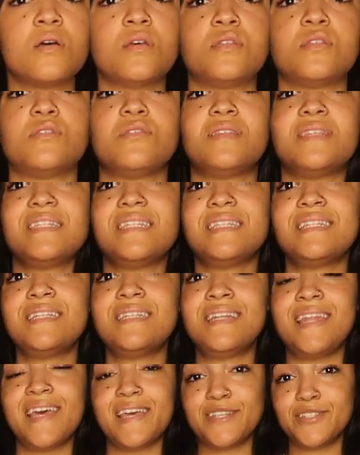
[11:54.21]
So this is the
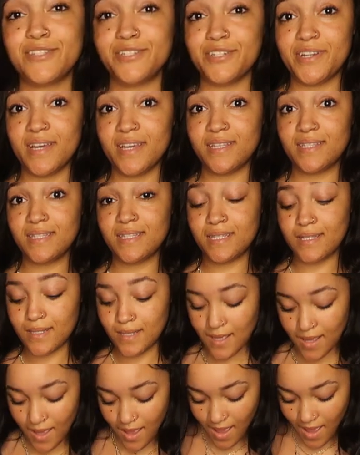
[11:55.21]
next dress.
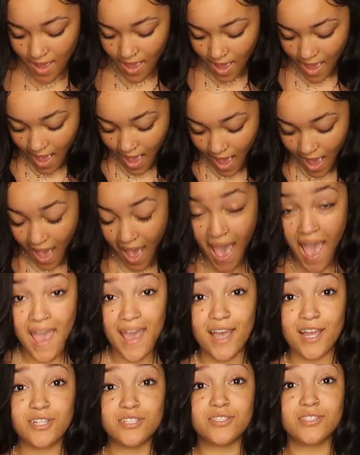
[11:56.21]
I
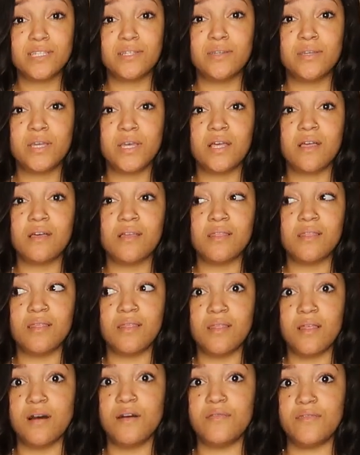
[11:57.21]
actually
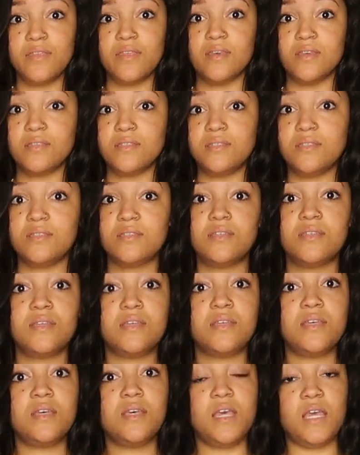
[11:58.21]
love this.
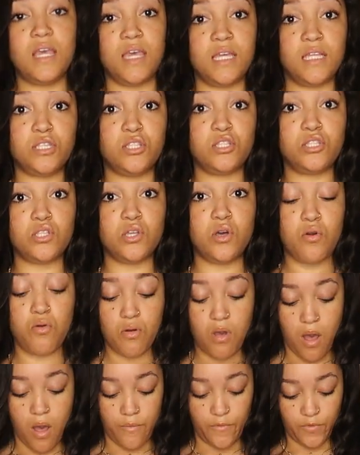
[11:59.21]
It's so
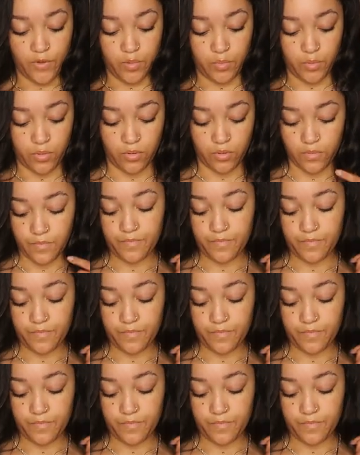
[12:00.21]
comfortable.